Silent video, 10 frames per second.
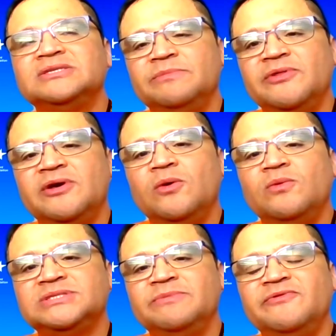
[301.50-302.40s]
some of
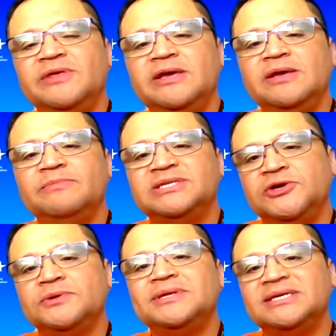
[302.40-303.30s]
the
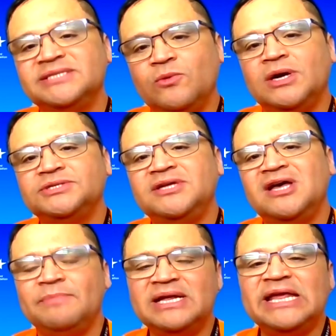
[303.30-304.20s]
material does get washed
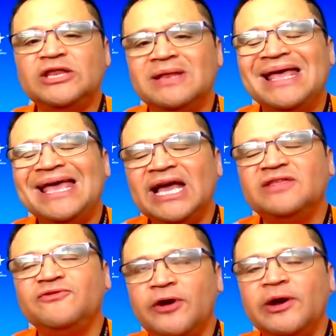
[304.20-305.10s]
out, but
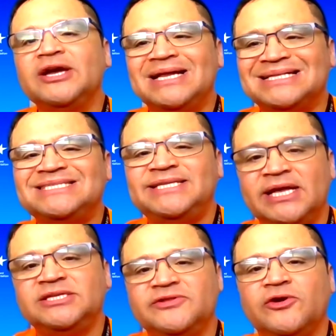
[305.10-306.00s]
it's very good at
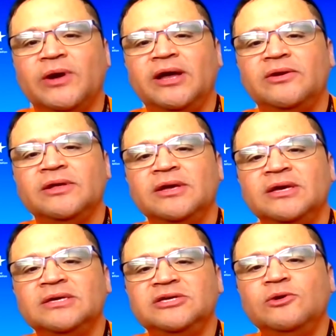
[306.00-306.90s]
sticking to the ground.
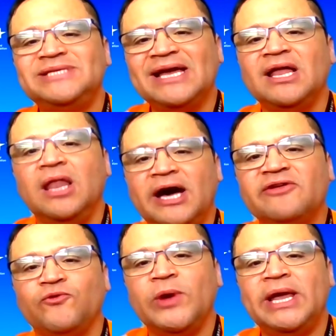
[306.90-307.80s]
So it takes a lot
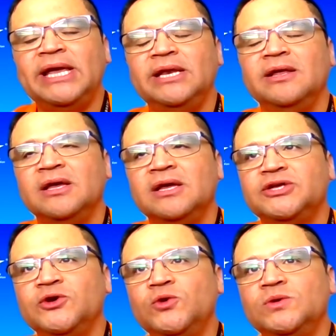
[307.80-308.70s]
of rain
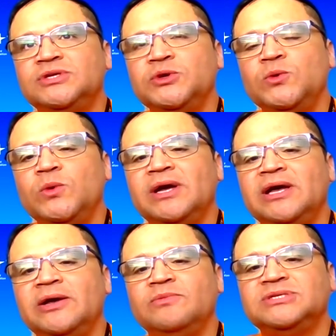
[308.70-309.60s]
to
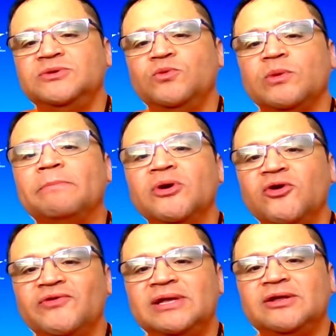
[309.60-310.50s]

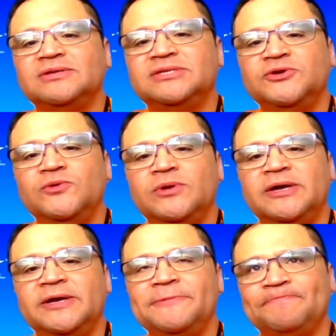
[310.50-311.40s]
remove it or
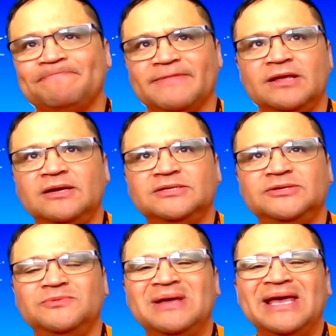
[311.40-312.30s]

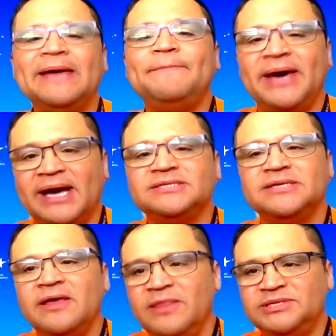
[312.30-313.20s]
to impact
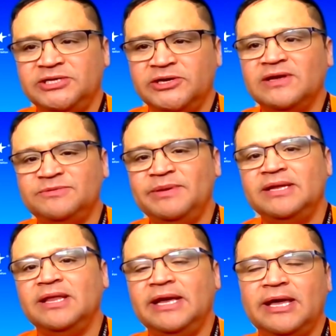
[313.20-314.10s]
the material that's
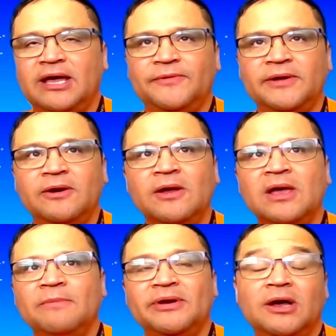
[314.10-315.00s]
being laid out there.
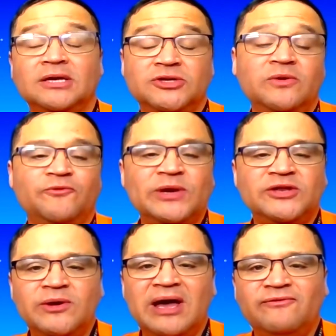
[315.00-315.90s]
But also, if we
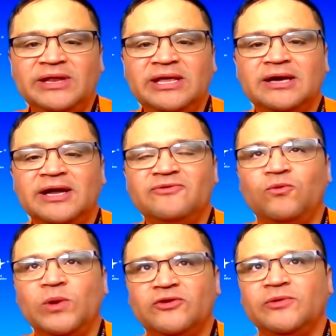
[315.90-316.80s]
do have any kind of
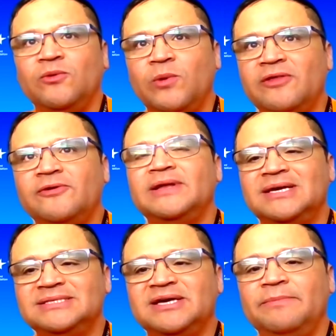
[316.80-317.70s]
wintry weather that
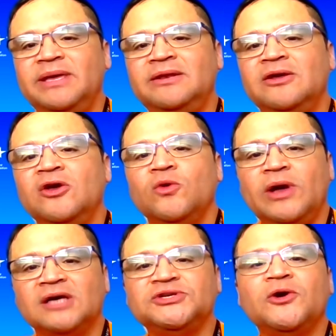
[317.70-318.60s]
does come in,
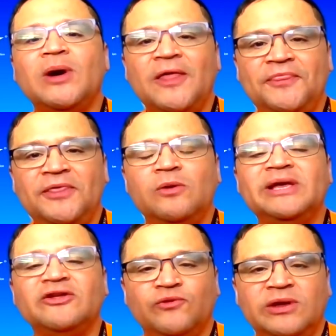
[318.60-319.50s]
we also go out there.
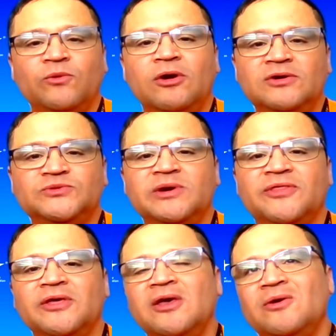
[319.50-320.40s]
We can treat roads
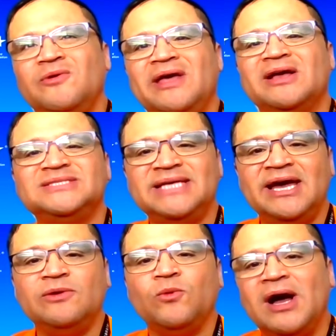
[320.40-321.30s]
with like a
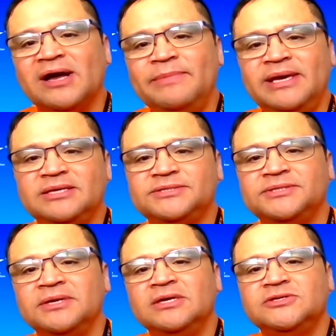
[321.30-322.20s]
sand rock
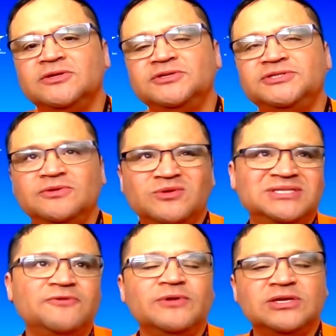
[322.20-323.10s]
mix. Mm-hmm. So there's
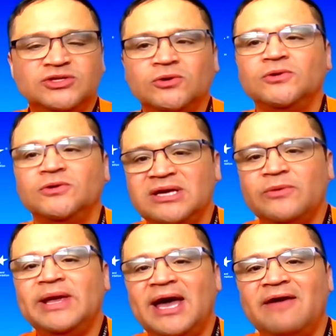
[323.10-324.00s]
different tools that
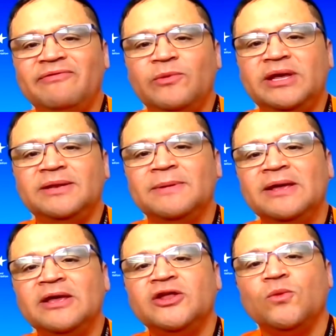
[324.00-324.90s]
we have that we can
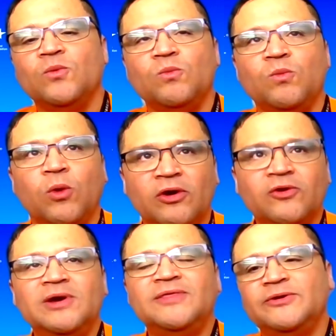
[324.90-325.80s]

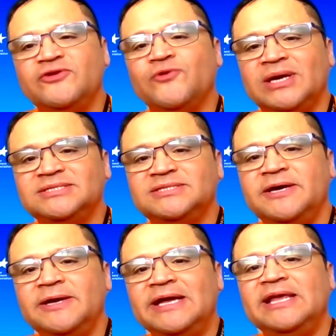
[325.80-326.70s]
work with to address
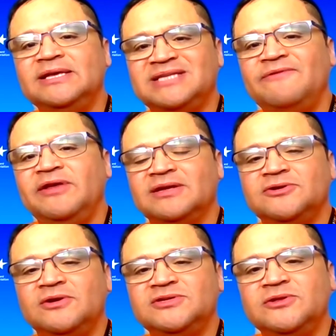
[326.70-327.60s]
any safety
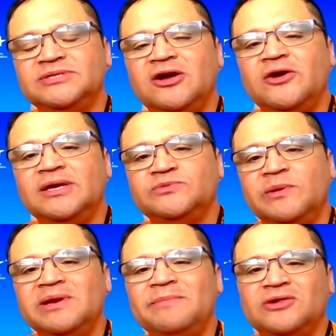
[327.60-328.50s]
concerns in those areas. We
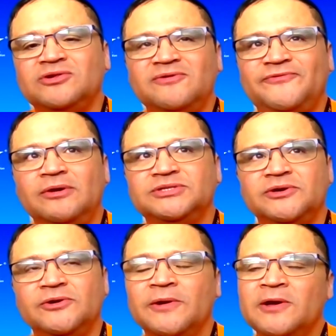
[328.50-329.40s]
want to make sure folks
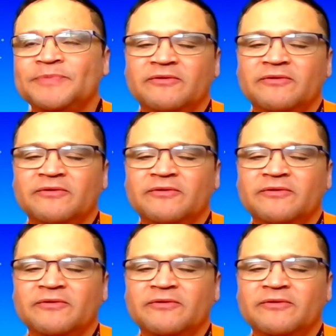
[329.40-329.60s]
are